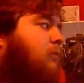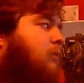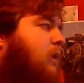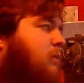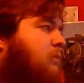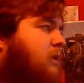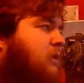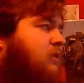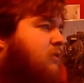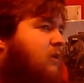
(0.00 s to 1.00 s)
it would be
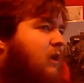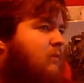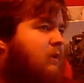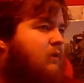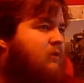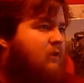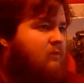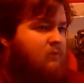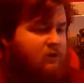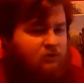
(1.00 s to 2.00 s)
nice to make
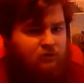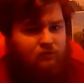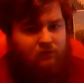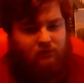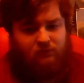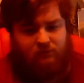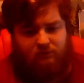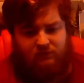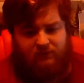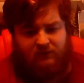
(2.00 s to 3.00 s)
some religious friends, if
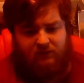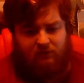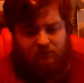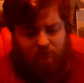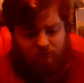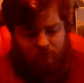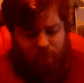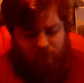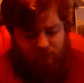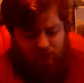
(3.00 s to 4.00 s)
it's Anglican or
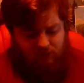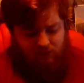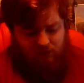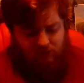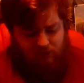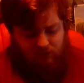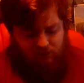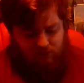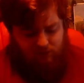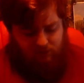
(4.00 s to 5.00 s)
not.
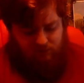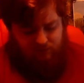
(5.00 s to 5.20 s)
I like to